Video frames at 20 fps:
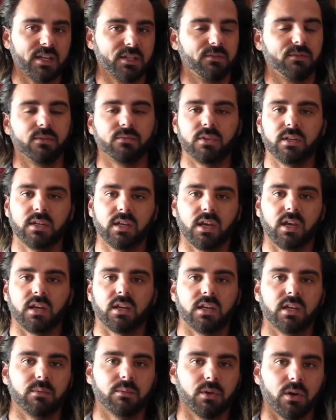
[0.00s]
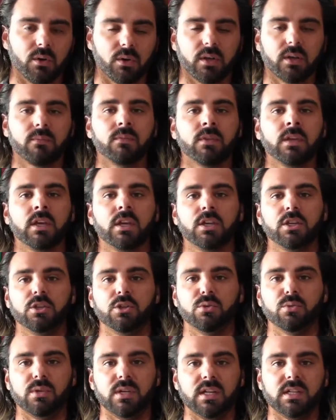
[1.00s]
50K and keep going,
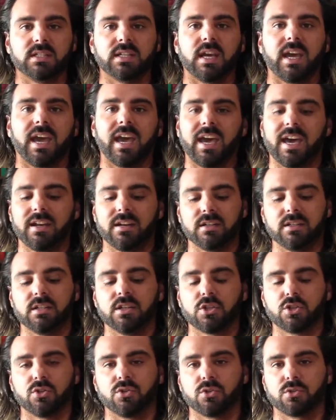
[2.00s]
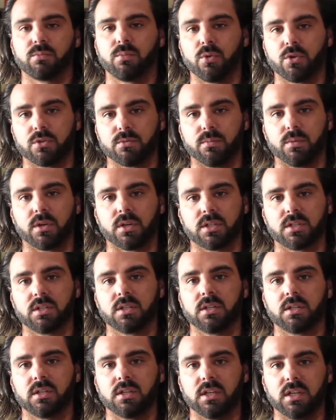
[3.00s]
you need to add additional sports books
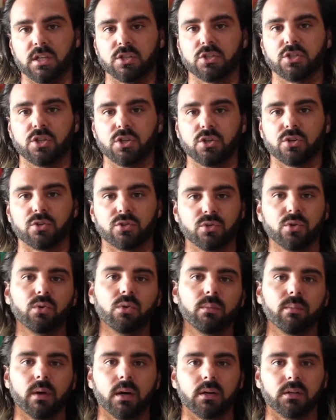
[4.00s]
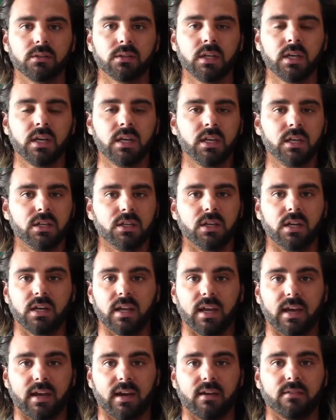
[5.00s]
into your tool belt. You need to
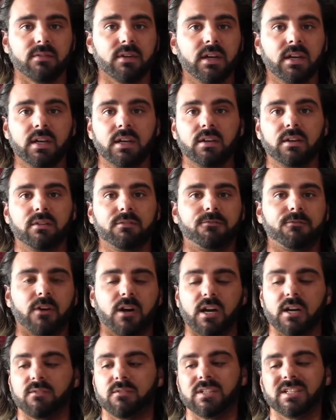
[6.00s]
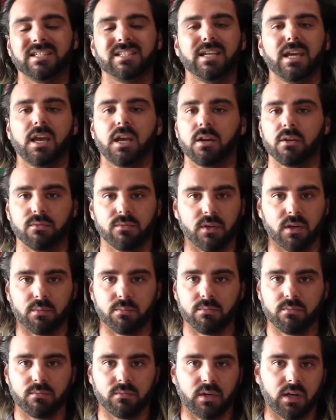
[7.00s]
have 5 to 10 of them,
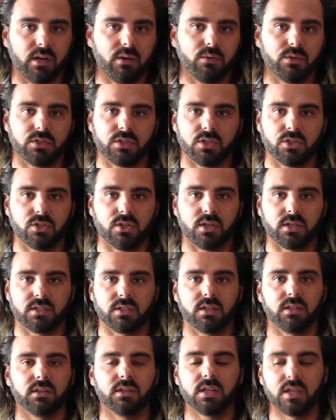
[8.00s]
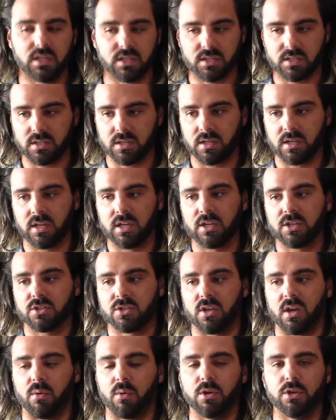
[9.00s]
I would suggest, at least. So
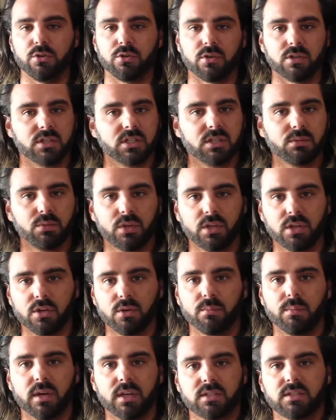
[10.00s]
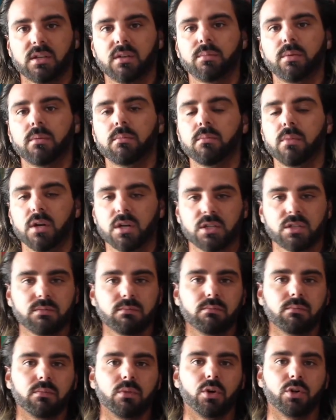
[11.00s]
that way you could split your bets up amongst
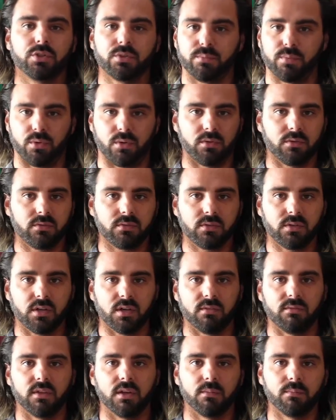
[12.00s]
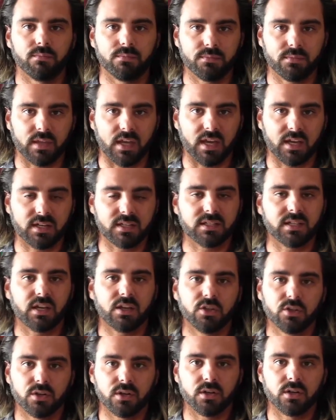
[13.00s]
multiple of them. That is how
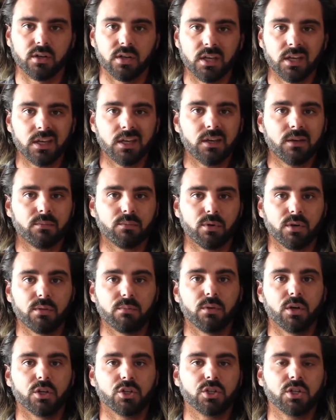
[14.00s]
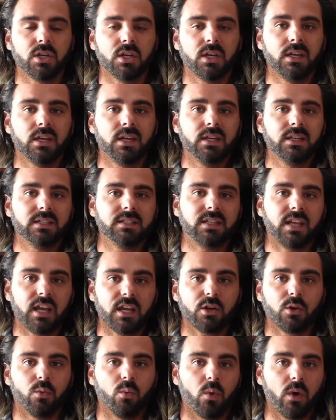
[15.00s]
you're going to pretty much take
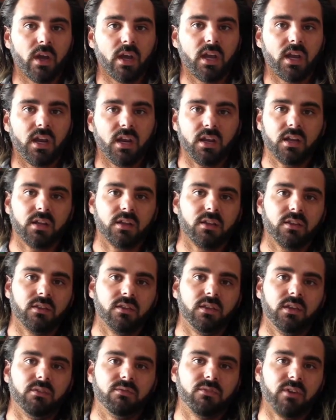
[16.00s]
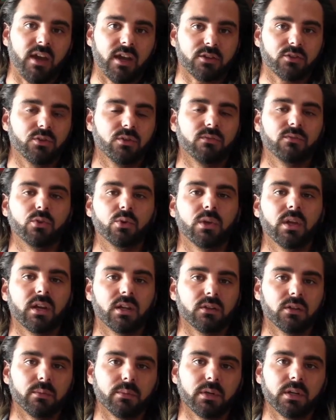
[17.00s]
away the factor of you
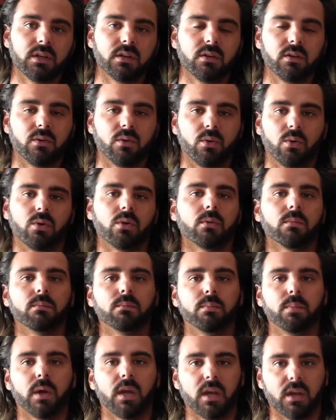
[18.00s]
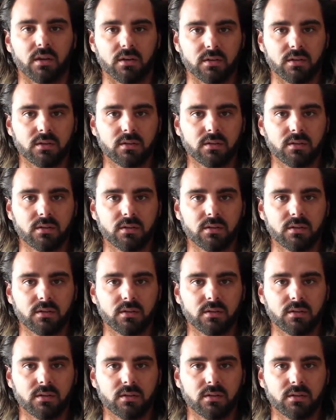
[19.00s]
getting limited or banned.